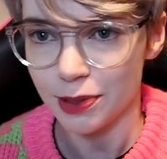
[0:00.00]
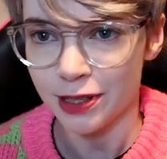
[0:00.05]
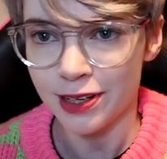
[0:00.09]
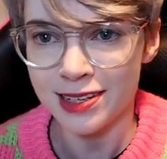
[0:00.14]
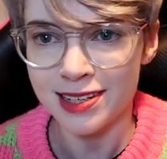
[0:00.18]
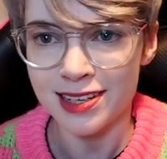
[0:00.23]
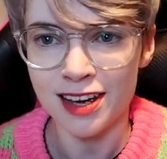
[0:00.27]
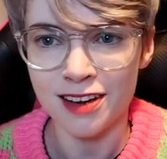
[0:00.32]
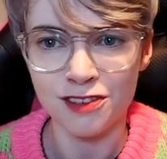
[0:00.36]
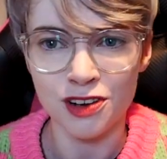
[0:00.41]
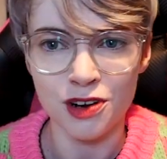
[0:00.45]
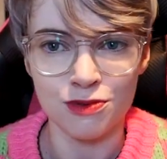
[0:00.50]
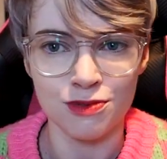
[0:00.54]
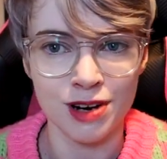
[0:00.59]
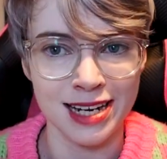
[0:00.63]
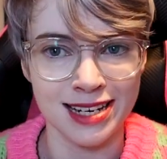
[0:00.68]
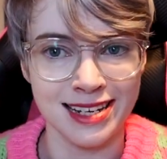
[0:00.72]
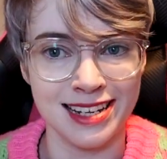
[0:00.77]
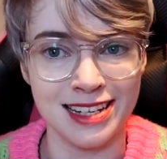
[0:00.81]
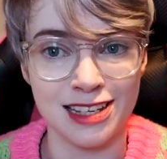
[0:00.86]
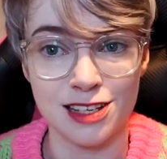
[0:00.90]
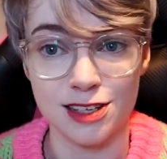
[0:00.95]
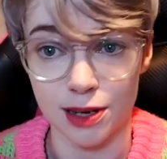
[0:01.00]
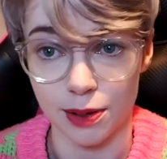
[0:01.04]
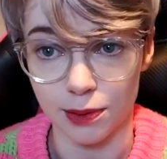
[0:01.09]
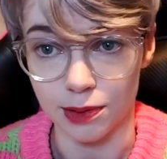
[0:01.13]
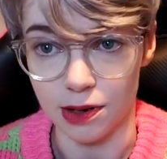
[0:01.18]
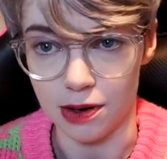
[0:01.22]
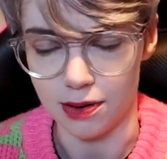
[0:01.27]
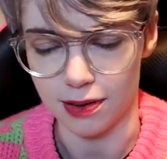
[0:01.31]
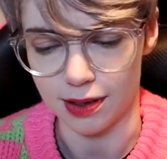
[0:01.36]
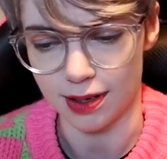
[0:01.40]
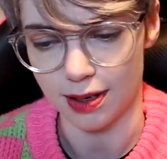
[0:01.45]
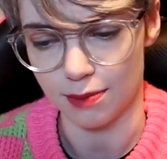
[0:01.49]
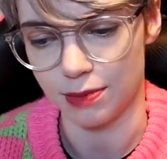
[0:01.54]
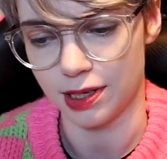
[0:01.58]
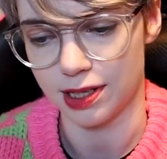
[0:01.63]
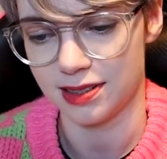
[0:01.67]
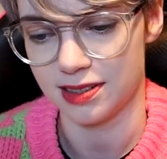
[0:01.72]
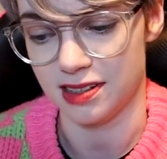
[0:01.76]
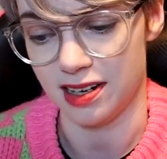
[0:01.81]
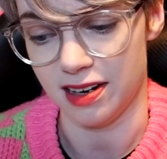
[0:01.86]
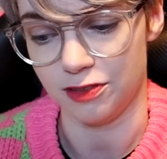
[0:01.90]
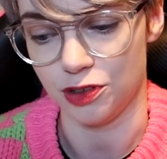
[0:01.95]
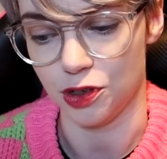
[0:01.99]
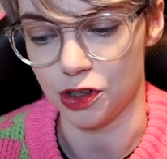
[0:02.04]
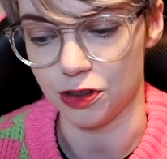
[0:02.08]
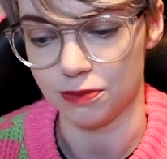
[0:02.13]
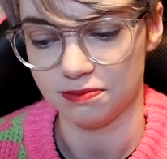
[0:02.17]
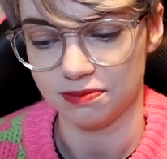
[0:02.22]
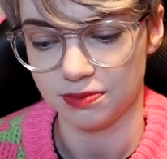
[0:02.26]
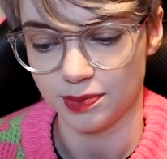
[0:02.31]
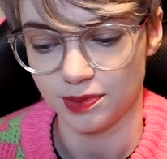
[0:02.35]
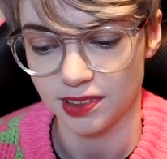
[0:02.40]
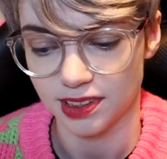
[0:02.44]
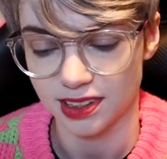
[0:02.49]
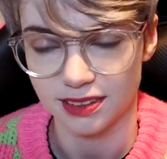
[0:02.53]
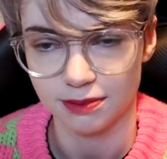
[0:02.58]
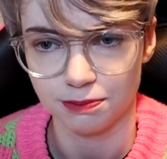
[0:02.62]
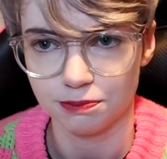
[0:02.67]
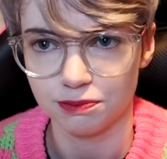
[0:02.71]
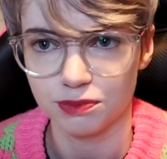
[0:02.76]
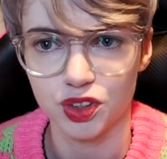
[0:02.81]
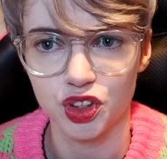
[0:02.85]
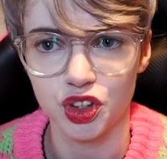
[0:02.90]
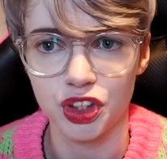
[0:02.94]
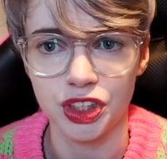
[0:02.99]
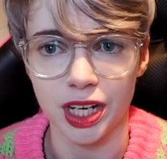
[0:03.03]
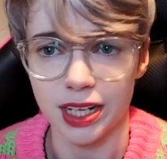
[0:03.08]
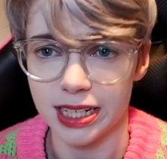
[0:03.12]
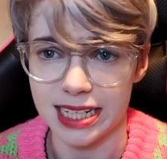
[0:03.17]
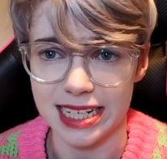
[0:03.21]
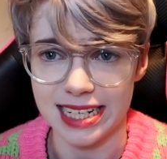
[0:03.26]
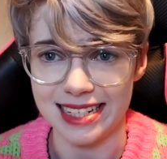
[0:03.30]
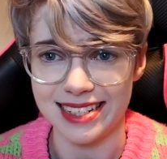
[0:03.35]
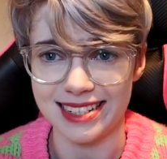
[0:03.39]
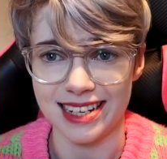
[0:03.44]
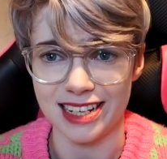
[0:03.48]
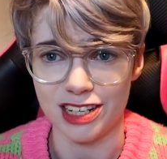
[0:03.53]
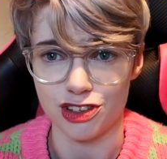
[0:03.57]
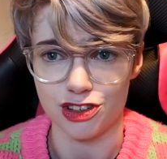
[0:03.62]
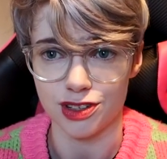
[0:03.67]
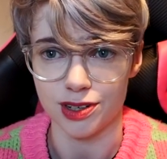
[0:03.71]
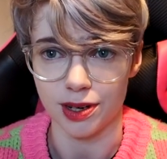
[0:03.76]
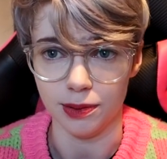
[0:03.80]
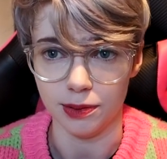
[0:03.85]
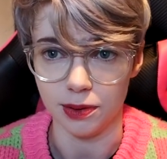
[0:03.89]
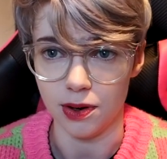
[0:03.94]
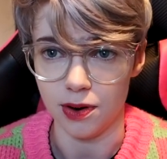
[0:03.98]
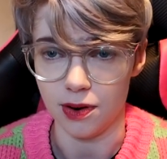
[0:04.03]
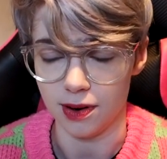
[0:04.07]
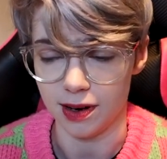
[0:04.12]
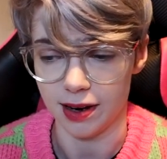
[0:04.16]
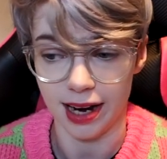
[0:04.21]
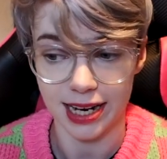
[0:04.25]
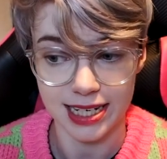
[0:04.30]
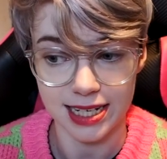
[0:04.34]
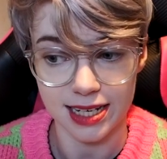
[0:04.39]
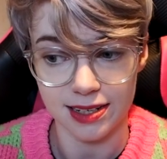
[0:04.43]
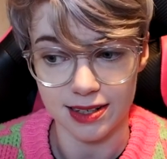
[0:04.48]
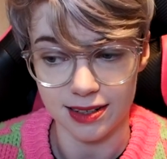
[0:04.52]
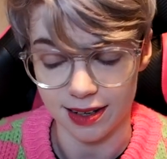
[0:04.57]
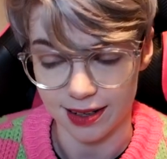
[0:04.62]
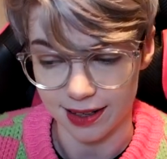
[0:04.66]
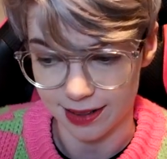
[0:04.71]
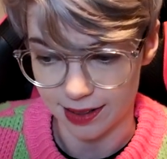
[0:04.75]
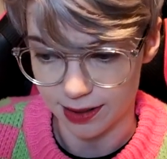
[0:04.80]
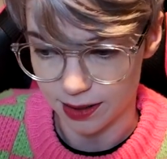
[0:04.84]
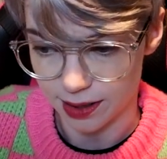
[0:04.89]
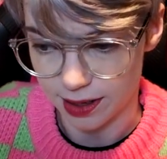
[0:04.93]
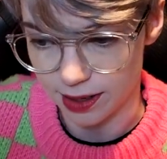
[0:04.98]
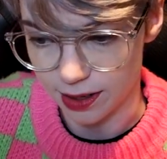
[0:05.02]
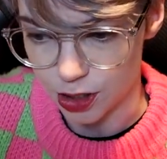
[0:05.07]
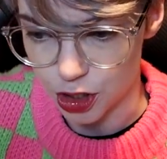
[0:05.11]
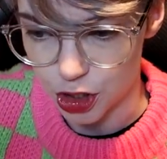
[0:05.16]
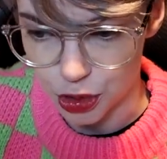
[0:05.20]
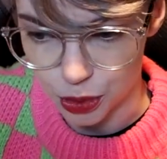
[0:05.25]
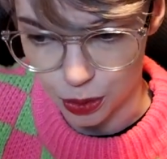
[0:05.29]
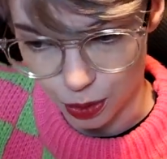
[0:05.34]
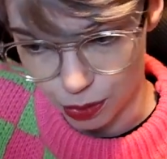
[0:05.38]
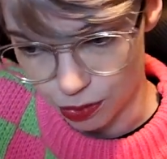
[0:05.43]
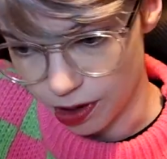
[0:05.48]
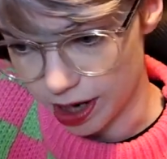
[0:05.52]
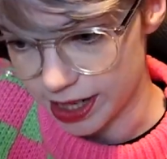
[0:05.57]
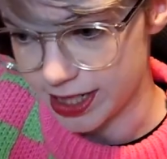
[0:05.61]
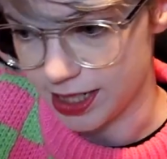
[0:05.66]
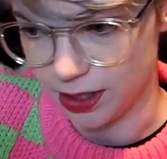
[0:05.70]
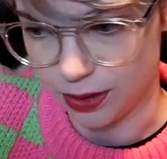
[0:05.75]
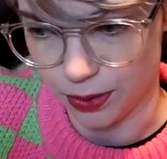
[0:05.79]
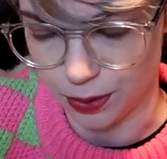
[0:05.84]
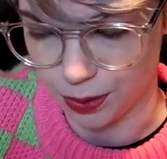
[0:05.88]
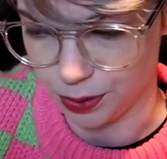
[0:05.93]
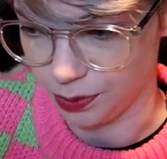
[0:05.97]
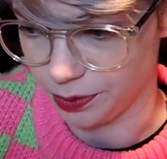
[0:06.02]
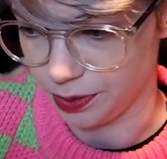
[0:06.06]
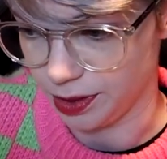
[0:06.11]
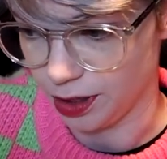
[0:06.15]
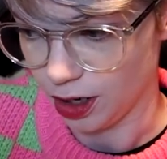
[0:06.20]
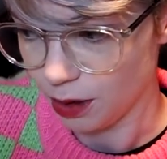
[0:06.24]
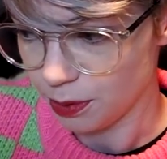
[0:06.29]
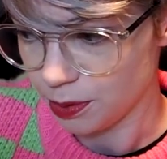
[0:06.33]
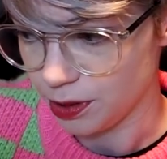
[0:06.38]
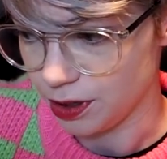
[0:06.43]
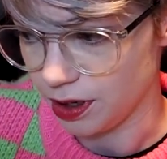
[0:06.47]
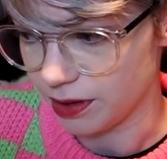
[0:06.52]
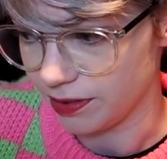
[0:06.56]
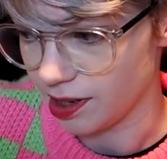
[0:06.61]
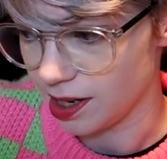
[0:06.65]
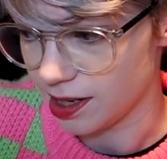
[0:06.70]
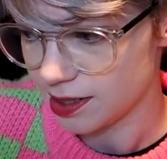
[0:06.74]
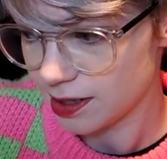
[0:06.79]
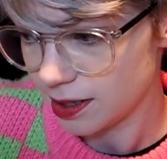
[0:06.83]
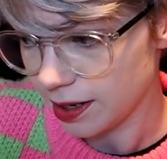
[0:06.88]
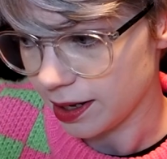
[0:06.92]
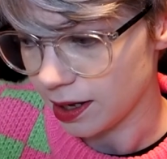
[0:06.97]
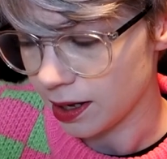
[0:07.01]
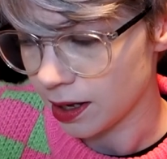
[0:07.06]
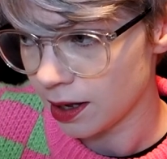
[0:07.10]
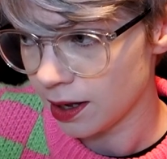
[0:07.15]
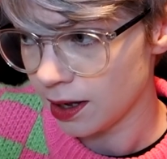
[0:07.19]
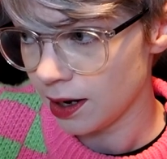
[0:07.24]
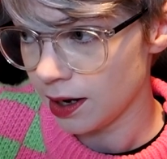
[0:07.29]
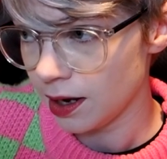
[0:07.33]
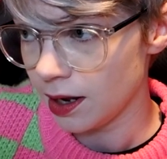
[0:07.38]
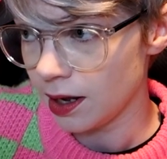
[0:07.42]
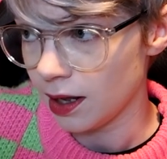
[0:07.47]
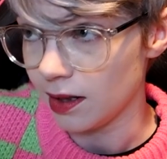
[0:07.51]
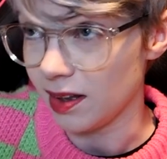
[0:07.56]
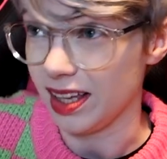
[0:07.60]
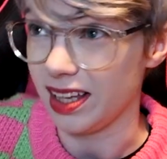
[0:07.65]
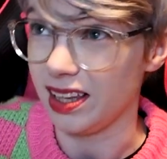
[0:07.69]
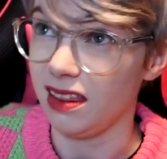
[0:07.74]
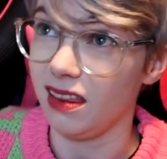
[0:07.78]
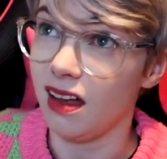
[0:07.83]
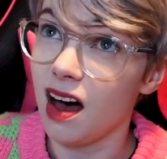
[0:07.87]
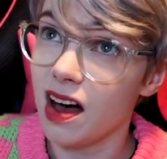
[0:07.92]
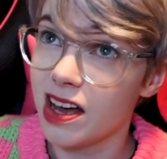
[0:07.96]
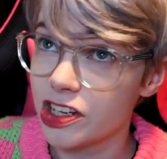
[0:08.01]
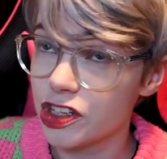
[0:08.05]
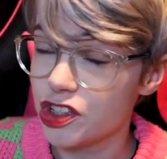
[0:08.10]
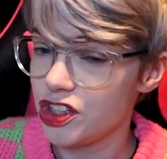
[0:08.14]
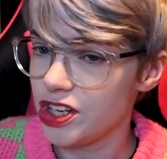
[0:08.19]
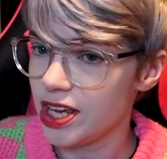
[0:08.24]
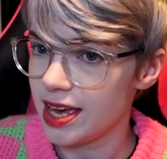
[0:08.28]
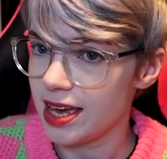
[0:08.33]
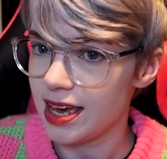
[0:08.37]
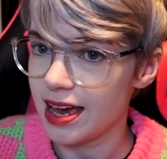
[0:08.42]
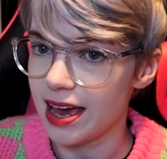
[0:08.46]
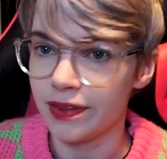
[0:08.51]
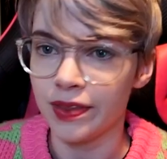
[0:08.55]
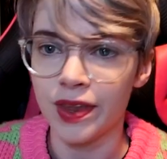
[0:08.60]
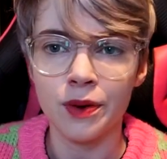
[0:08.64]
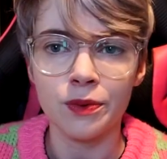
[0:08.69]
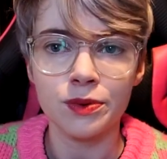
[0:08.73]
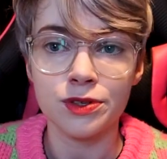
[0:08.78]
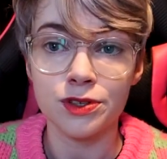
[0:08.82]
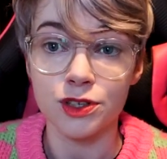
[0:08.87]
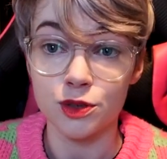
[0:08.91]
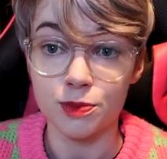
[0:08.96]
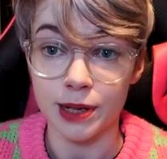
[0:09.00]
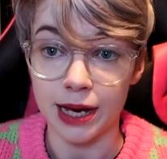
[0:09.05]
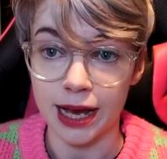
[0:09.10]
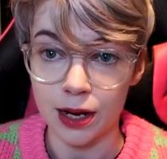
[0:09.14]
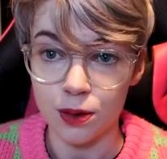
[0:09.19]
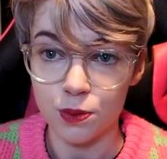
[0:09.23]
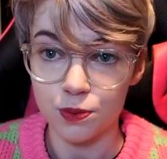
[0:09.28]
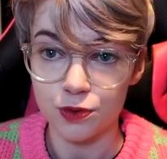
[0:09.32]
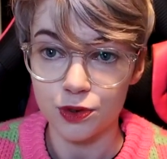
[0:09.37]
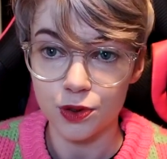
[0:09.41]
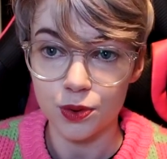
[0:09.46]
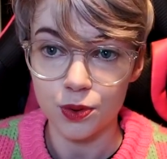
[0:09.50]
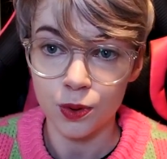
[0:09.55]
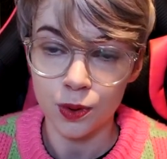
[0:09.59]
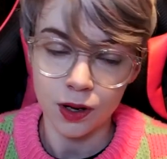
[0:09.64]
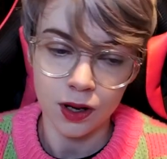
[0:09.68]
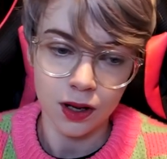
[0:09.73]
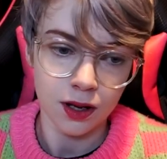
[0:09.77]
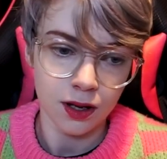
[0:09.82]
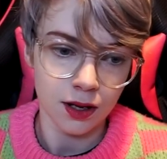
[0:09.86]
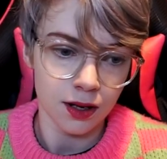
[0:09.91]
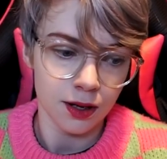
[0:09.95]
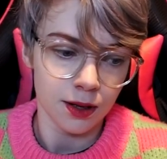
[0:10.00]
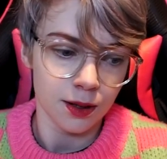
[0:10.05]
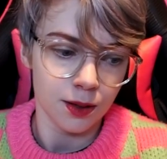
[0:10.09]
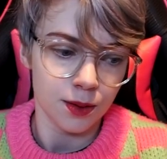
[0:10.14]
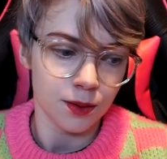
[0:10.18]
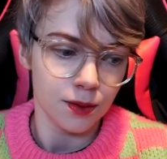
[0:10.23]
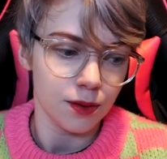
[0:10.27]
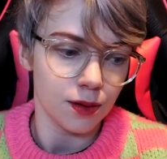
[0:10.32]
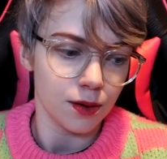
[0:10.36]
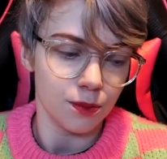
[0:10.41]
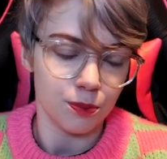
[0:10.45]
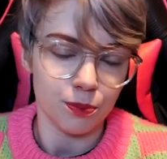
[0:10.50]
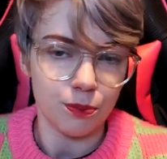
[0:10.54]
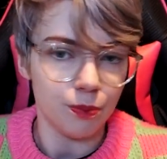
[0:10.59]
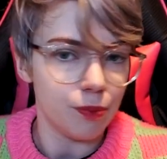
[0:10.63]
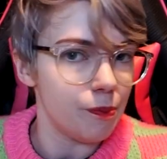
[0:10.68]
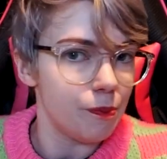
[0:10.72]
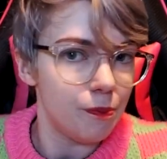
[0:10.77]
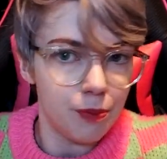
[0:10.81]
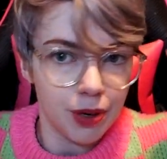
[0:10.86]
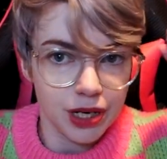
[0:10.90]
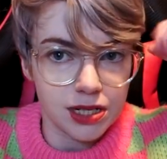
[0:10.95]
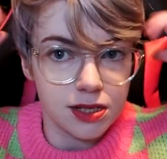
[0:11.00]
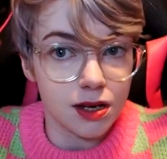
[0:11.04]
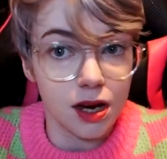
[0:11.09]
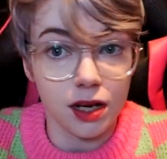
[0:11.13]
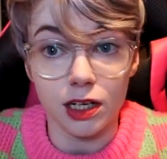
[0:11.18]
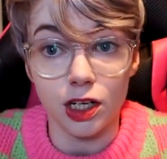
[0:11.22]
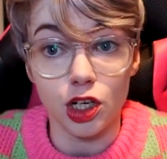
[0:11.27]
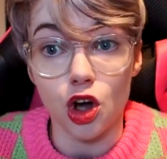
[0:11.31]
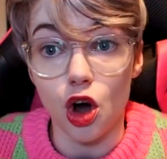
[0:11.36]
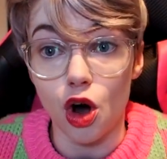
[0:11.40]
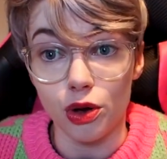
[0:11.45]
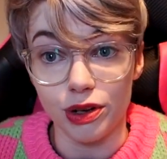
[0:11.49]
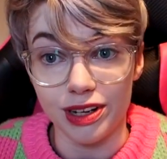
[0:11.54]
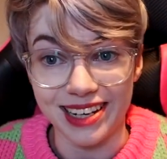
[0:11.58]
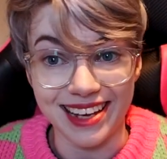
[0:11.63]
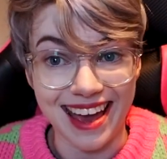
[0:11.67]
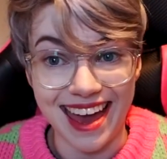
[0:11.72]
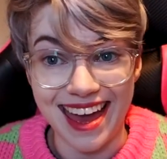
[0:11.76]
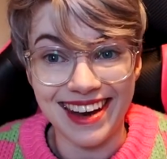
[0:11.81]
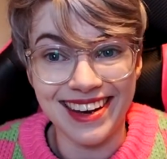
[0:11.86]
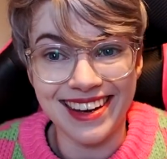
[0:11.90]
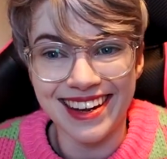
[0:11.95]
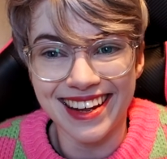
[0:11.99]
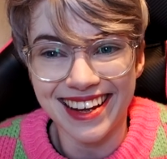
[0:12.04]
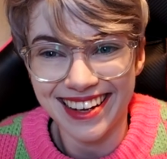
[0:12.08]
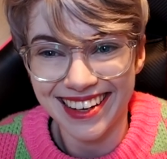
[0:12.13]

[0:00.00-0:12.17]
because I have not written in so long and because I have not studied in so long, I did a, a short writing course with the Open University like last year and that was super helpful but it's kind of gone again.